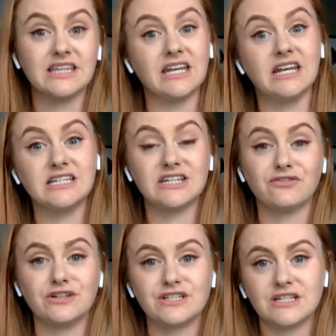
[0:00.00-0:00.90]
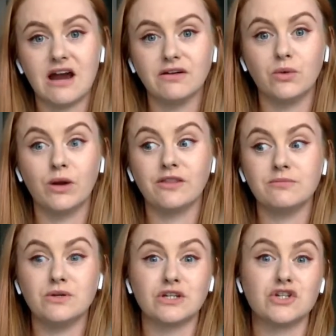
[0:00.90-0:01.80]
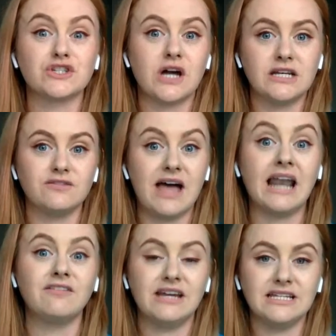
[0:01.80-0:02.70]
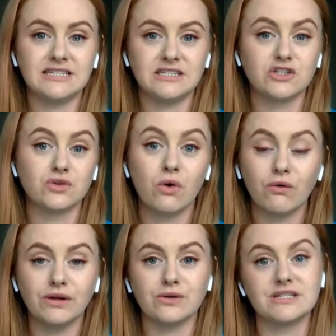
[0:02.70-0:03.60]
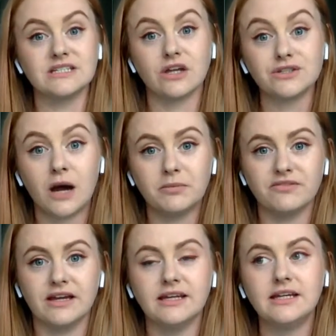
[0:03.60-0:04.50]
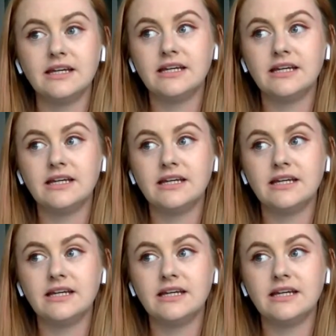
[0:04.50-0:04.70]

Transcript: And then in a different scenario where the music just kind of elevates the story or sits on top of it